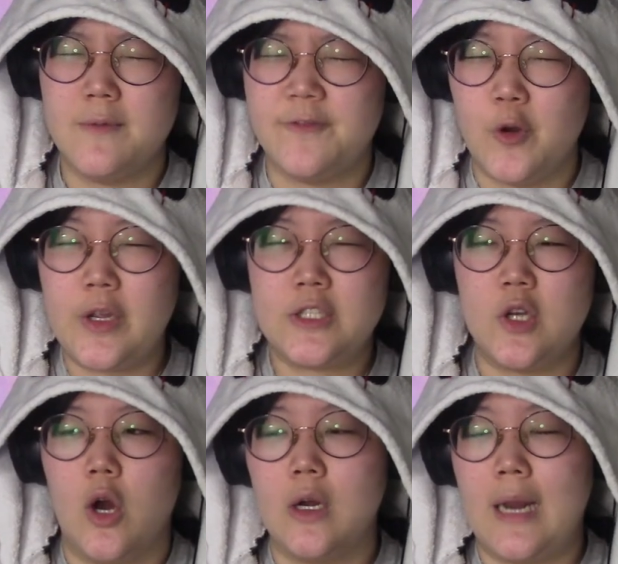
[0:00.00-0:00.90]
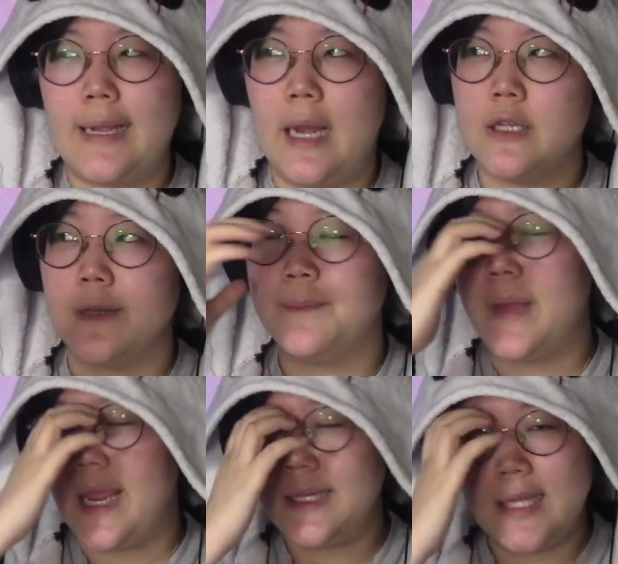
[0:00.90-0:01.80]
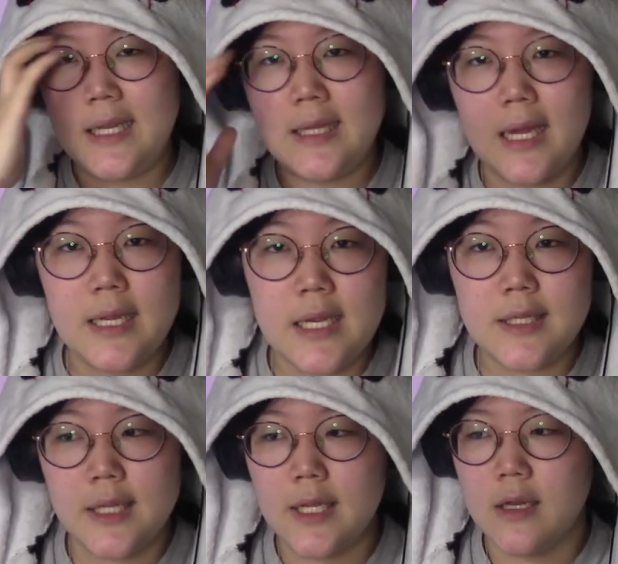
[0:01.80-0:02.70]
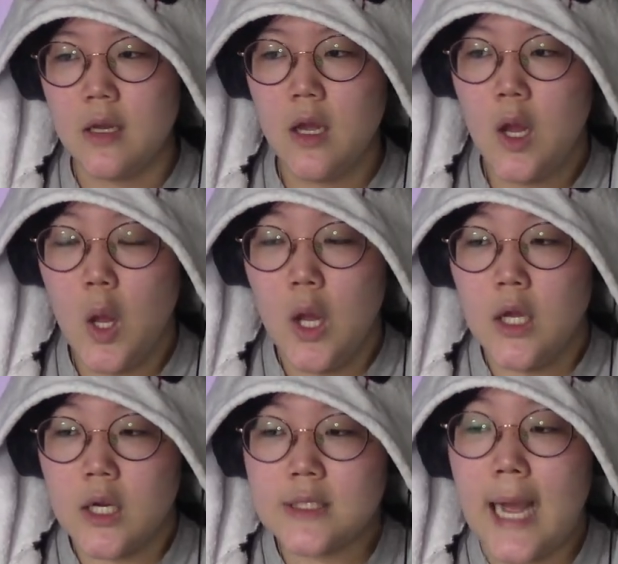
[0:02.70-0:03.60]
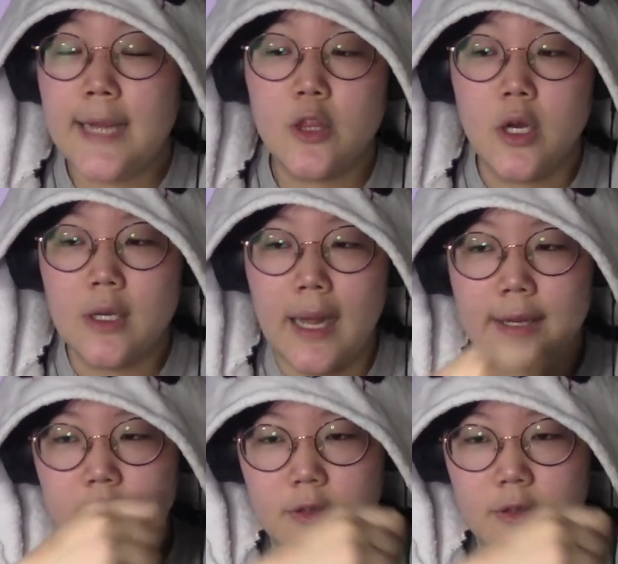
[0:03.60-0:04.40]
focus on like the painting that he did, because I thought like